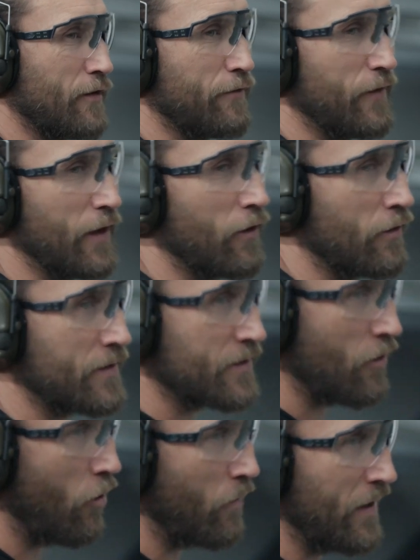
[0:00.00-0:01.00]
the finger
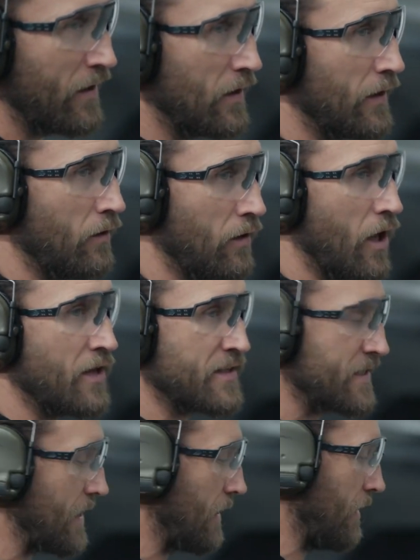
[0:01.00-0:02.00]
is already a little
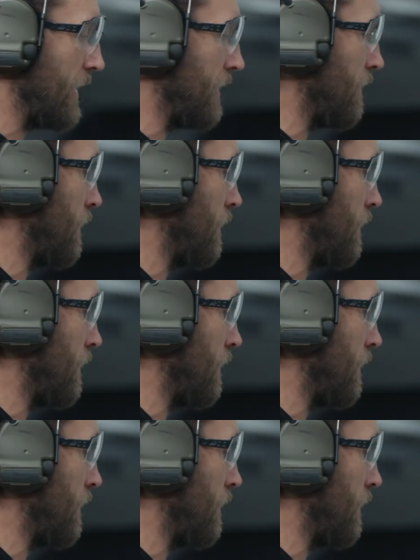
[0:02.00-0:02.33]
unsettling.